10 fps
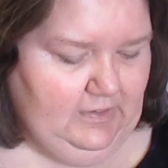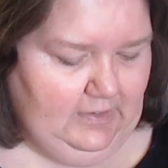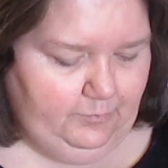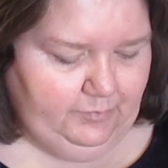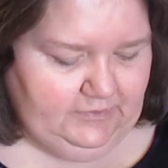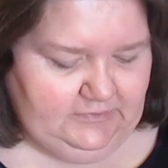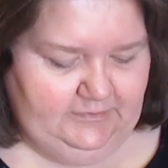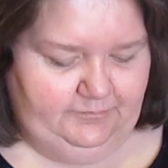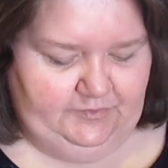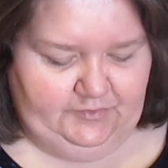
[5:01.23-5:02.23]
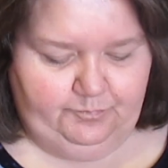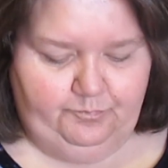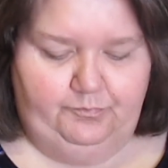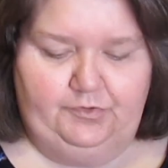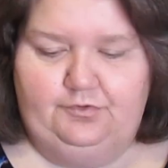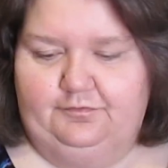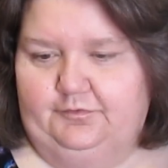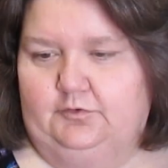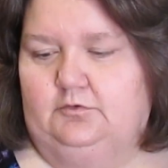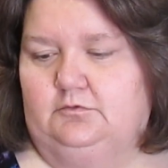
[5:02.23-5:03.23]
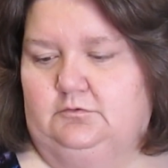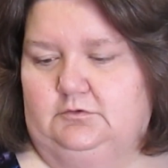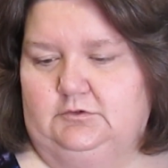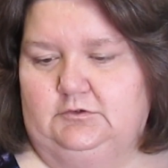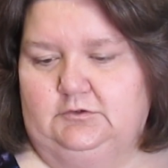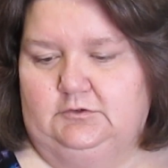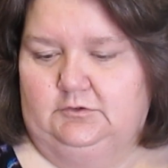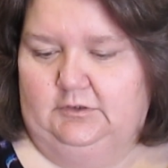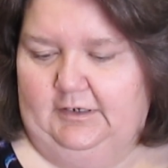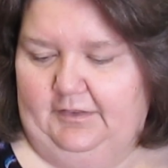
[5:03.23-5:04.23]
I picked up this beautiful, and